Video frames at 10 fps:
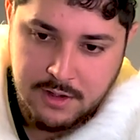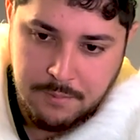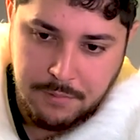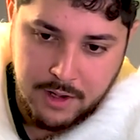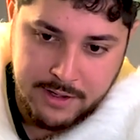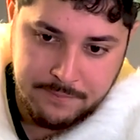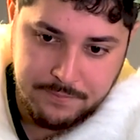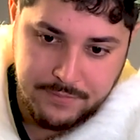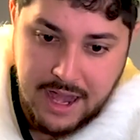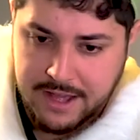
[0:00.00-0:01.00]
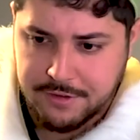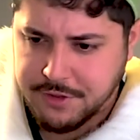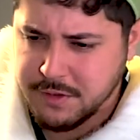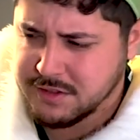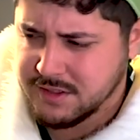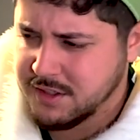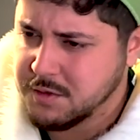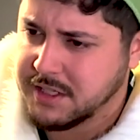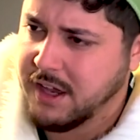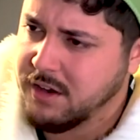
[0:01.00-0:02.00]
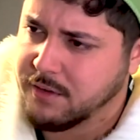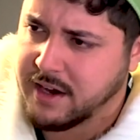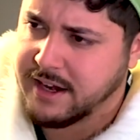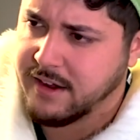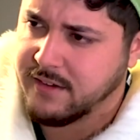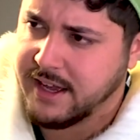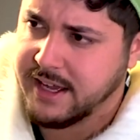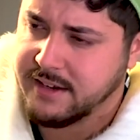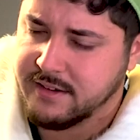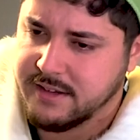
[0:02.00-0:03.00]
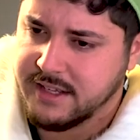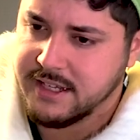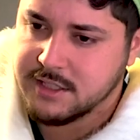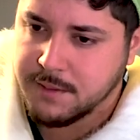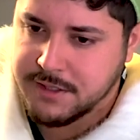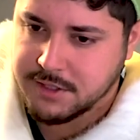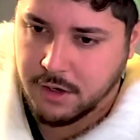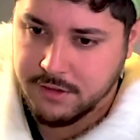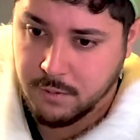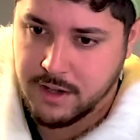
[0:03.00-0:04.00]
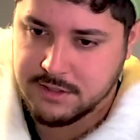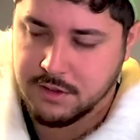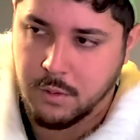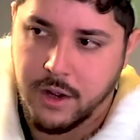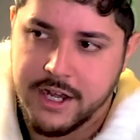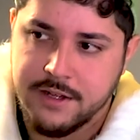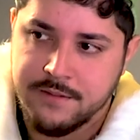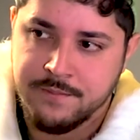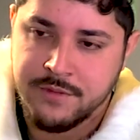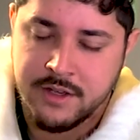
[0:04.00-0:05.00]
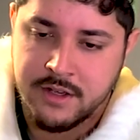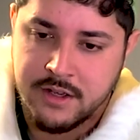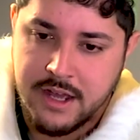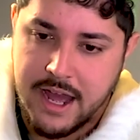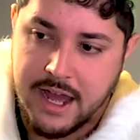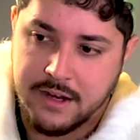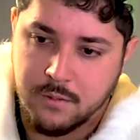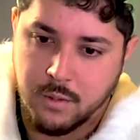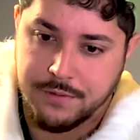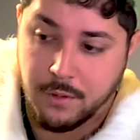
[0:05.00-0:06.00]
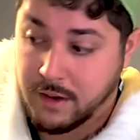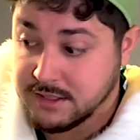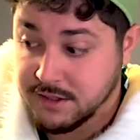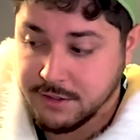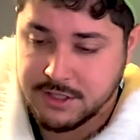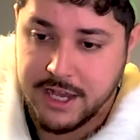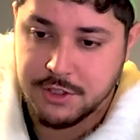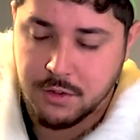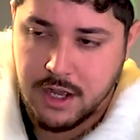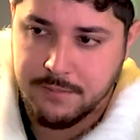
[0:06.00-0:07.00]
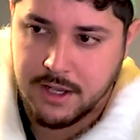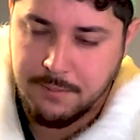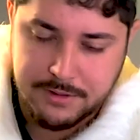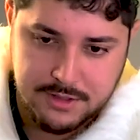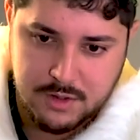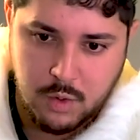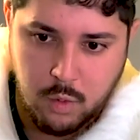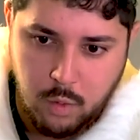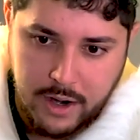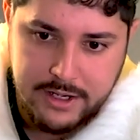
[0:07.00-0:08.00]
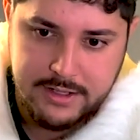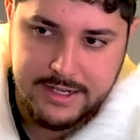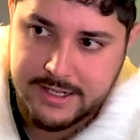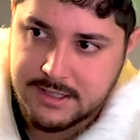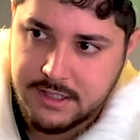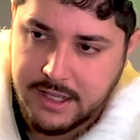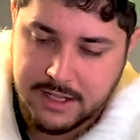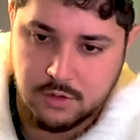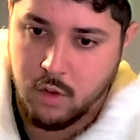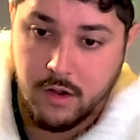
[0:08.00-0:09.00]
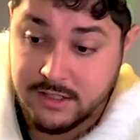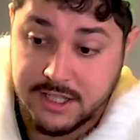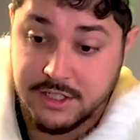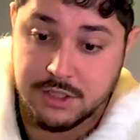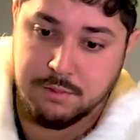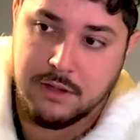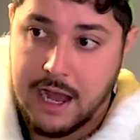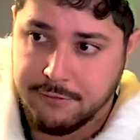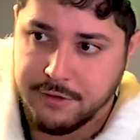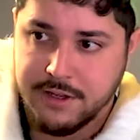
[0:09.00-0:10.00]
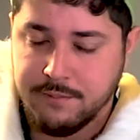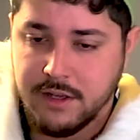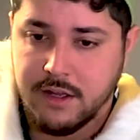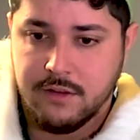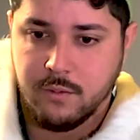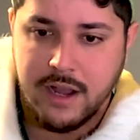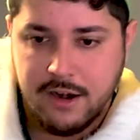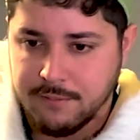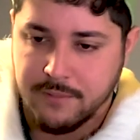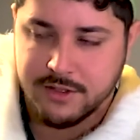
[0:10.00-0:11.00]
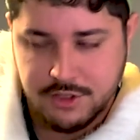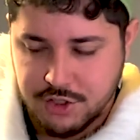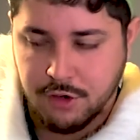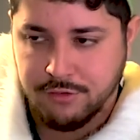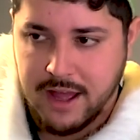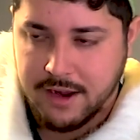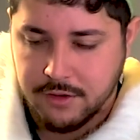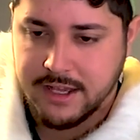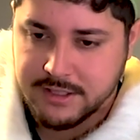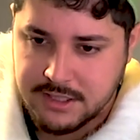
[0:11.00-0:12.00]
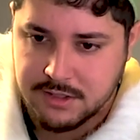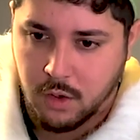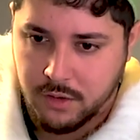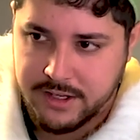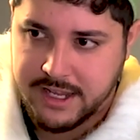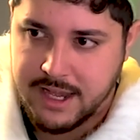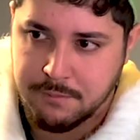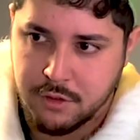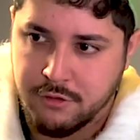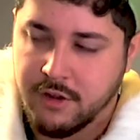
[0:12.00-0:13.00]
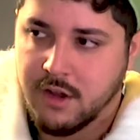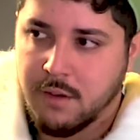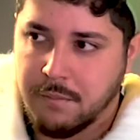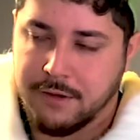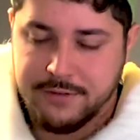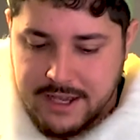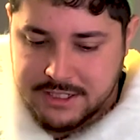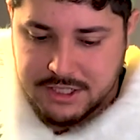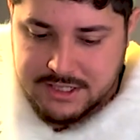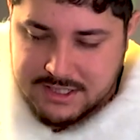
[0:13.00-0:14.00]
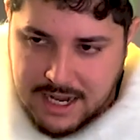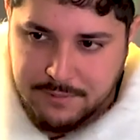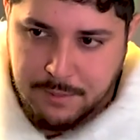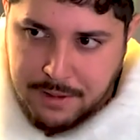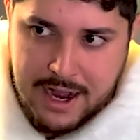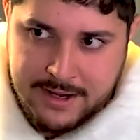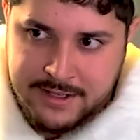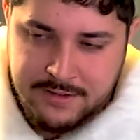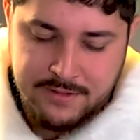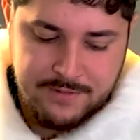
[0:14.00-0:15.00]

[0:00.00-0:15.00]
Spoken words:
But the dude's killing it right now. And he's going to be starting the rest of the way. And with the rest of their schedule coming up, it's quite easy as long as they just block for him. We got to remember, it's Joe Flacco. Yes, he's old and he can't move, but if he actually has time in the pocket,